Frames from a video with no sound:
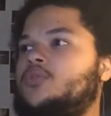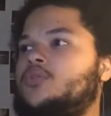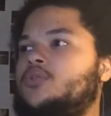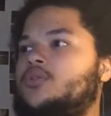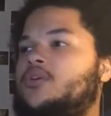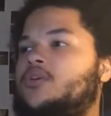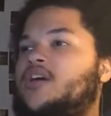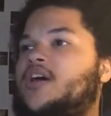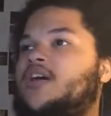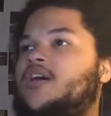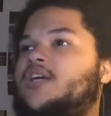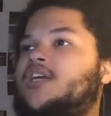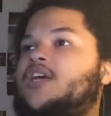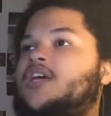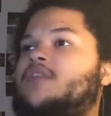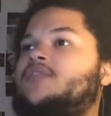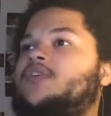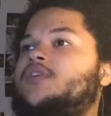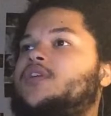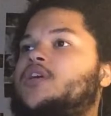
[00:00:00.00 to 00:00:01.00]
You had
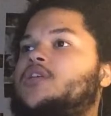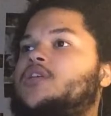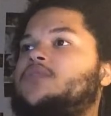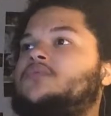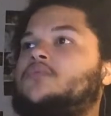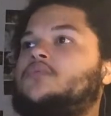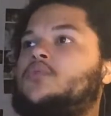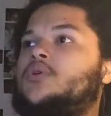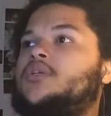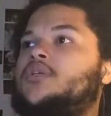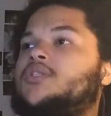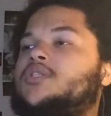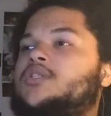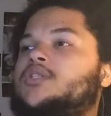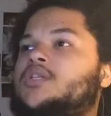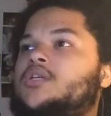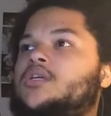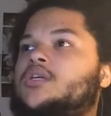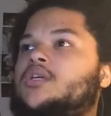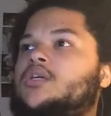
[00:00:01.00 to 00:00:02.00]
Kevin Dunn's voice
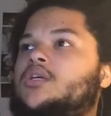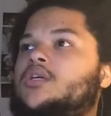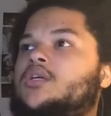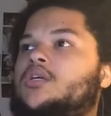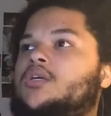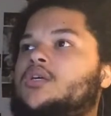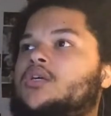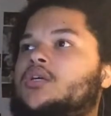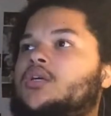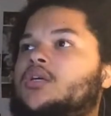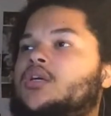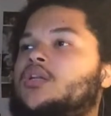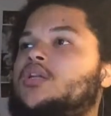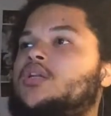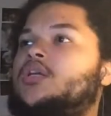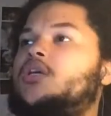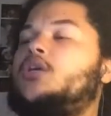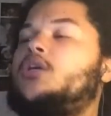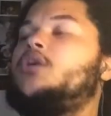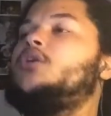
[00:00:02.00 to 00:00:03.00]
in
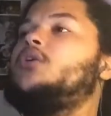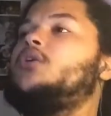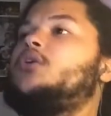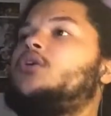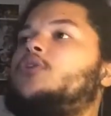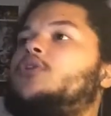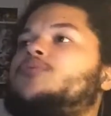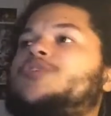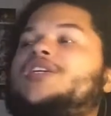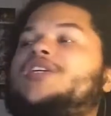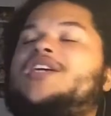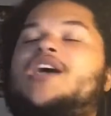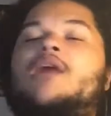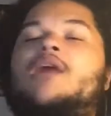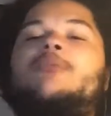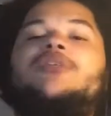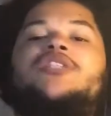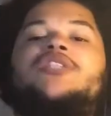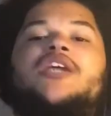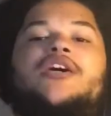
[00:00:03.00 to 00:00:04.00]
the ear of the
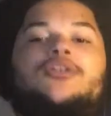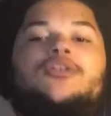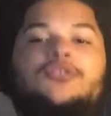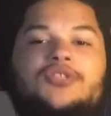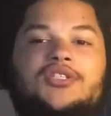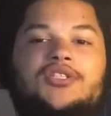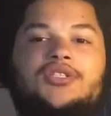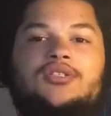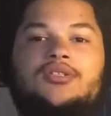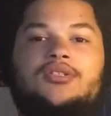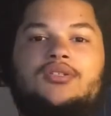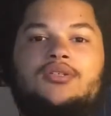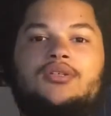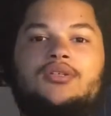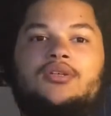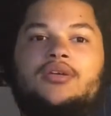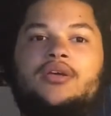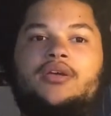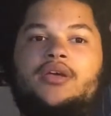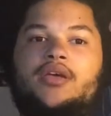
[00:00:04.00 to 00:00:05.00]
commentators
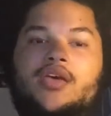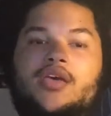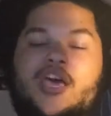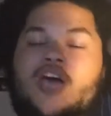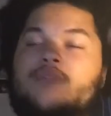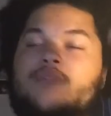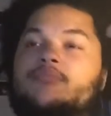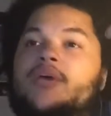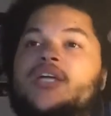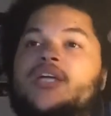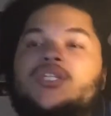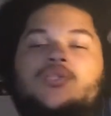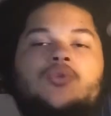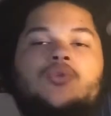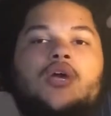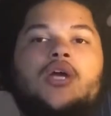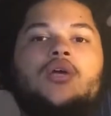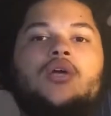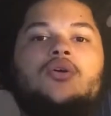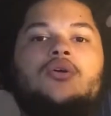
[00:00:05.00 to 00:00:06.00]
and Matt
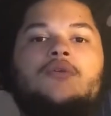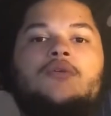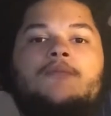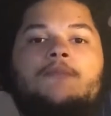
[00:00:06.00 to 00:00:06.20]
Striker,